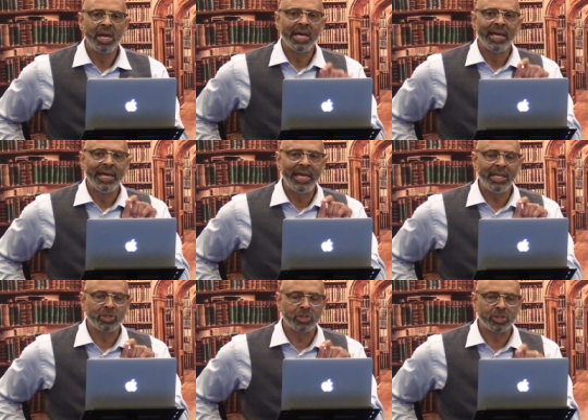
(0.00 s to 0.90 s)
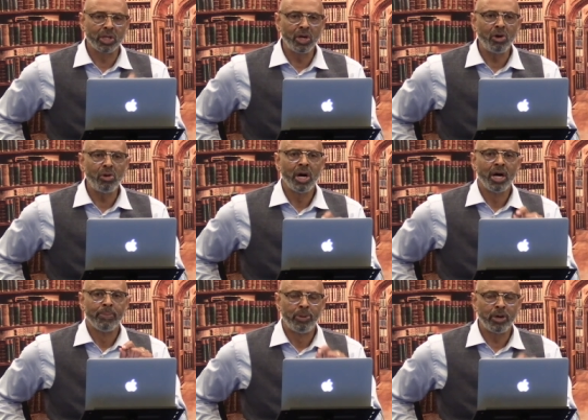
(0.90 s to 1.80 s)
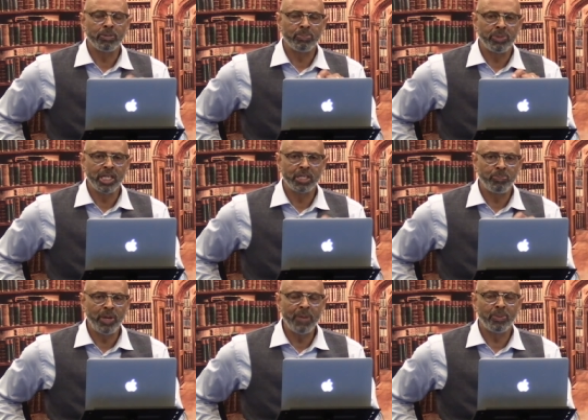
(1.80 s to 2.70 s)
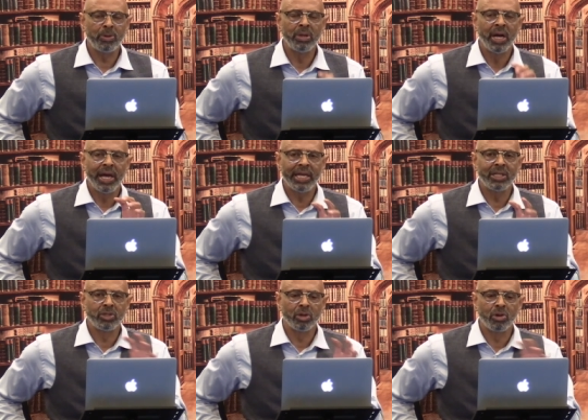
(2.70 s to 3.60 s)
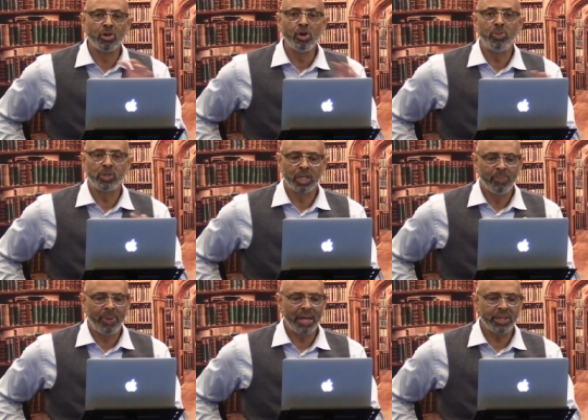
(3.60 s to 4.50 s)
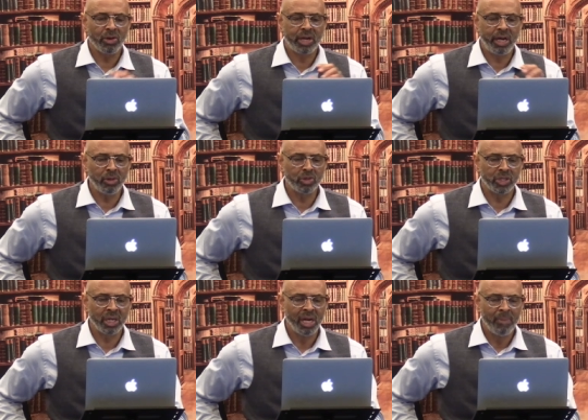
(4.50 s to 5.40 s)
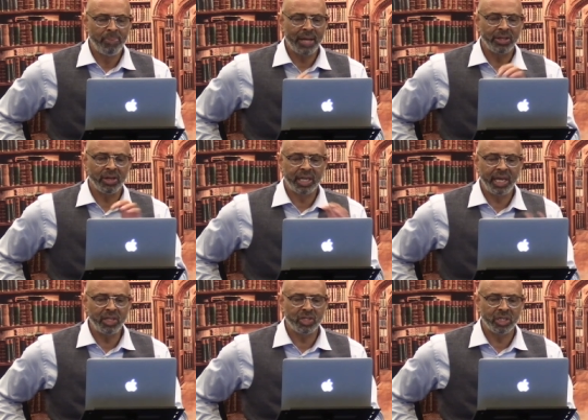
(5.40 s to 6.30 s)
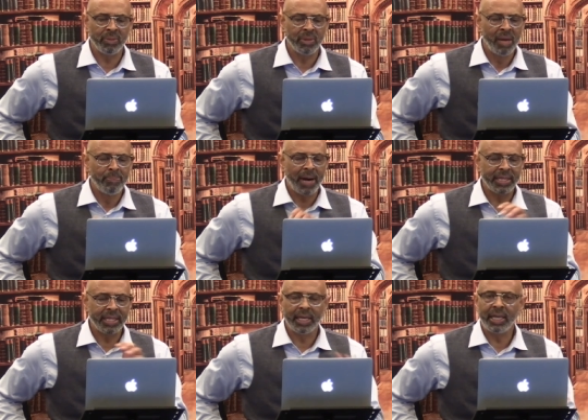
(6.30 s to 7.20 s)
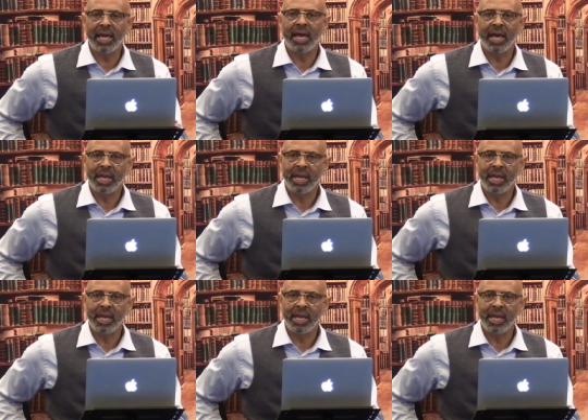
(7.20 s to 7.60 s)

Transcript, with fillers: He still put these people into groups by their culture, by their kinship, by their land.